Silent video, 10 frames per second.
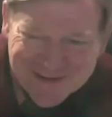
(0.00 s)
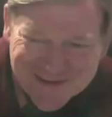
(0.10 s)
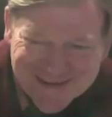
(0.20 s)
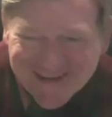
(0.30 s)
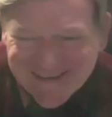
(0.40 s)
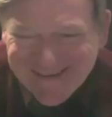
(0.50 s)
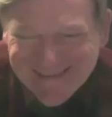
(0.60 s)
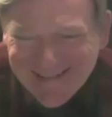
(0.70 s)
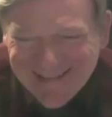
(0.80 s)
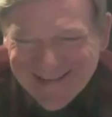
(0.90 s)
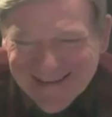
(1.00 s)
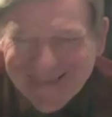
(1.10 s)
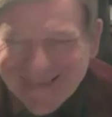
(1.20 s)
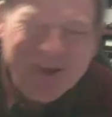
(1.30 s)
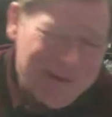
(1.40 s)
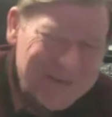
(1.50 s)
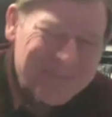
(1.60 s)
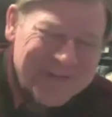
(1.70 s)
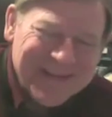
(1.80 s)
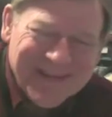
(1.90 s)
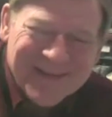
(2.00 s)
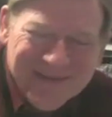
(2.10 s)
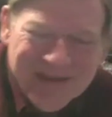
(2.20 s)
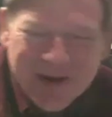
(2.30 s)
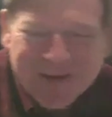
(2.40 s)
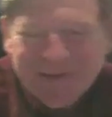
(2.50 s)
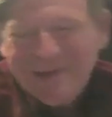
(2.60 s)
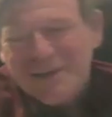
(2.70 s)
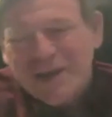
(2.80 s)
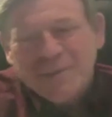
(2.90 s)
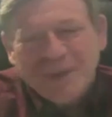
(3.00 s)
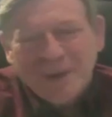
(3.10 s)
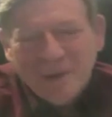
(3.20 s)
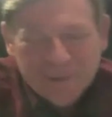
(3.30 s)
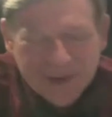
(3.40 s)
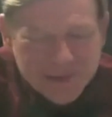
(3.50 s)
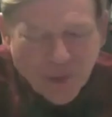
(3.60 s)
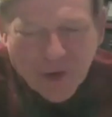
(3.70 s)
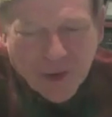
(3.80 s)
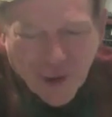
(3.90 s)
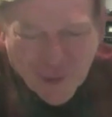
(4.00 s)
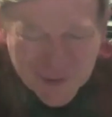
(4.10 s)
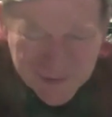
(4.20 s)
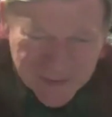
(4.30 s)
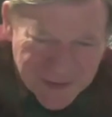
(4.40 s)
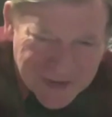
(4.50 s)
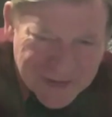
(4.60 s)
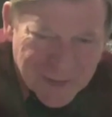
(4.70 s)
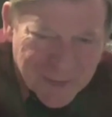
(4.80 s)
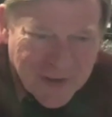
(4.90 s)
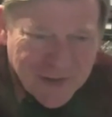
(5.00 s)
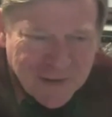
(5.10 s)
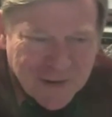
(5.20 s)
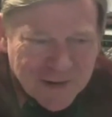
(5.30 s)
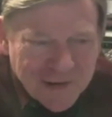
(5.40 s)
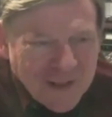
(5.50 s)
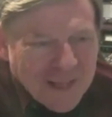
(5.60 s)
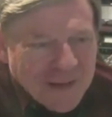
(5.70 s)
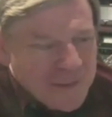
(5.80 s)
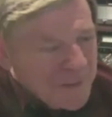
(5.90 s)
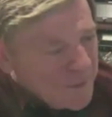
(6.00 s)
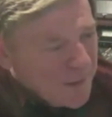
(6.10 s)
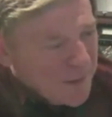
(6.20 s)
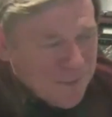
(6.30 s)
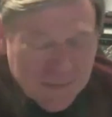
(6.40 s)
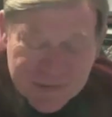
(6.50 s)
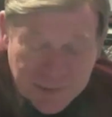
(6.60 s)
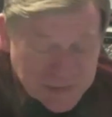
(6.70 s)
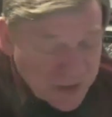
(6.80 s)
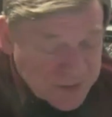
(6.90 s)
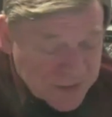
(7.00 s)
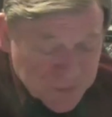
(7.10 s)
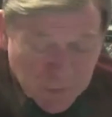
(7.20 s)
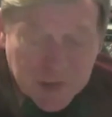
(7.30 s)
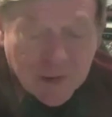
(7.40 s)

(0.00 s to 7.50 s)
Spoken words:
you know? And then he's got he's more armed to play on it. Sometimes it's really